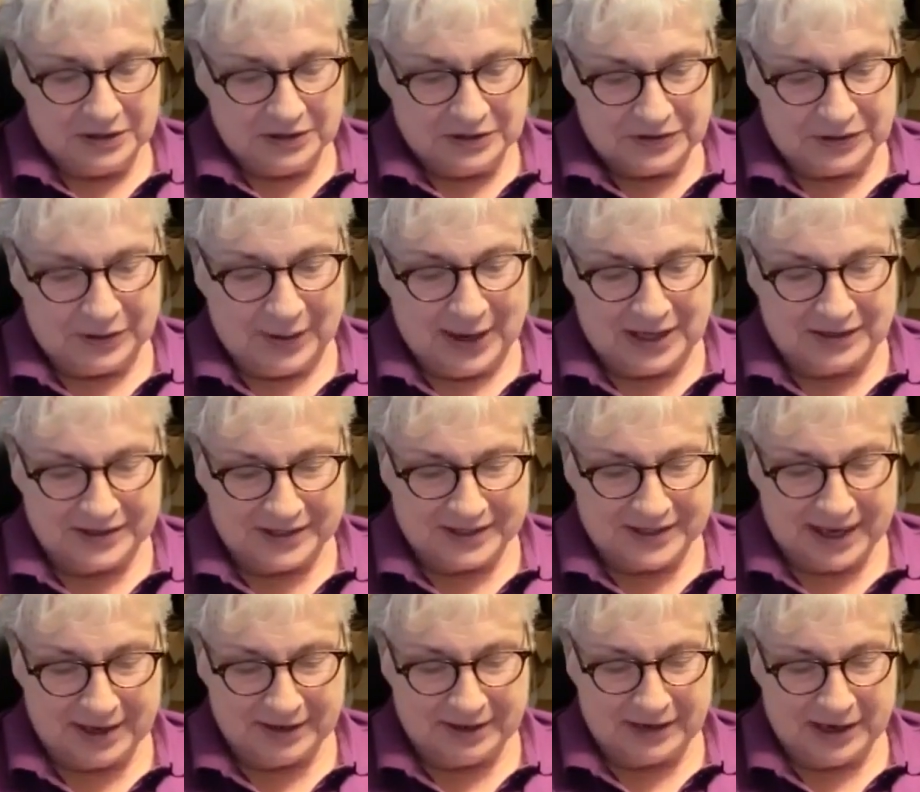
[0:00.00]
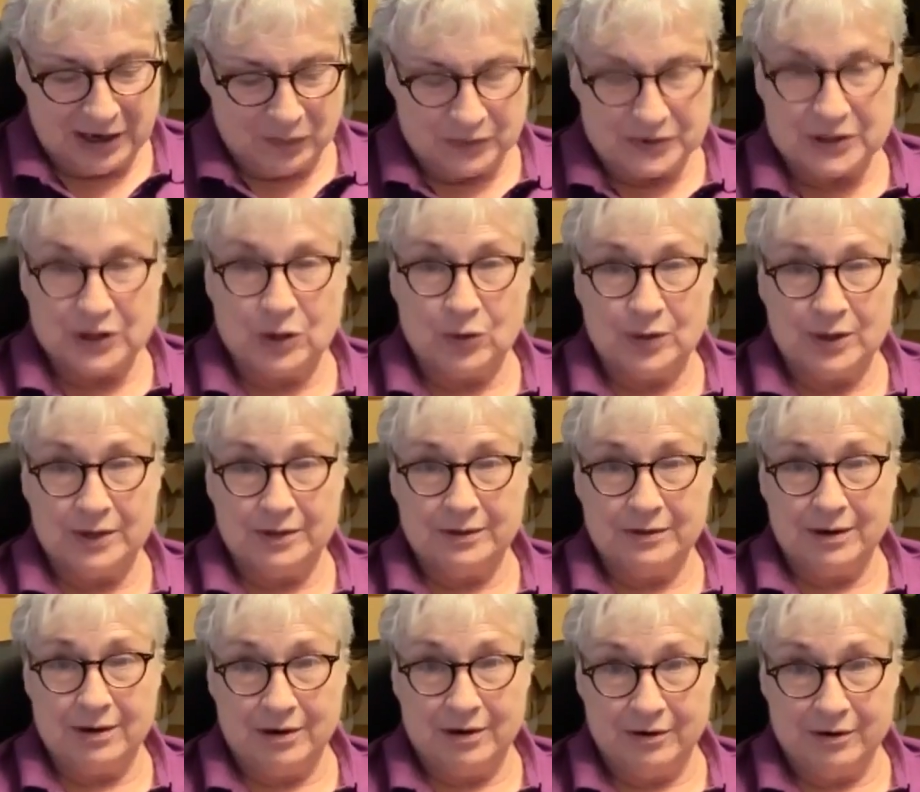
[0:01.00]
So I decided I was going
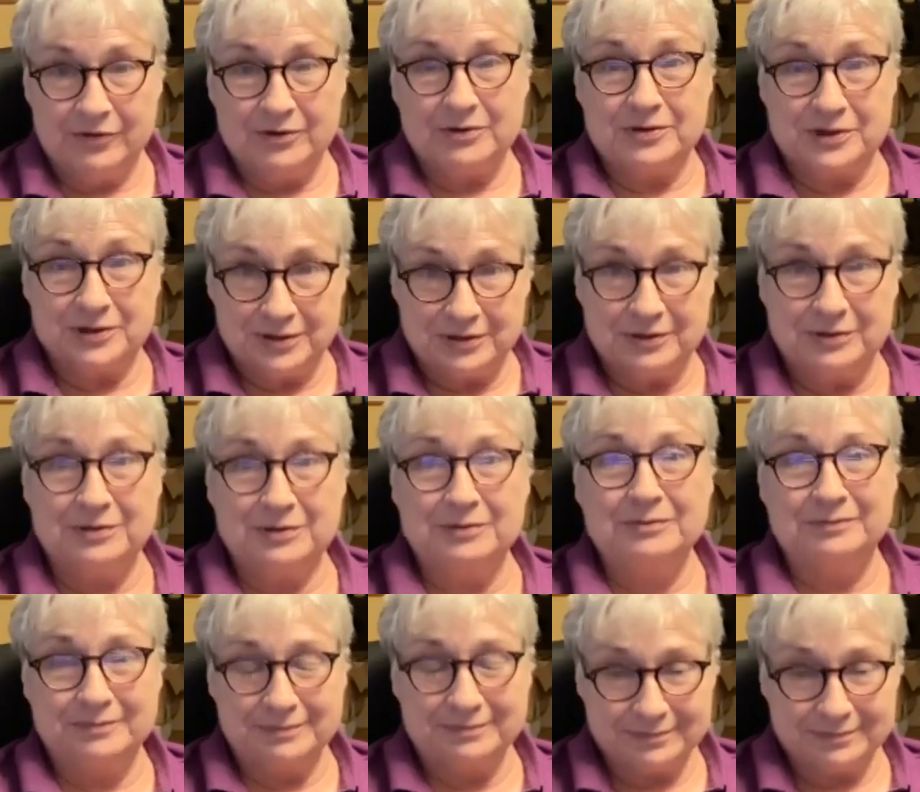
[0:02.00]
over to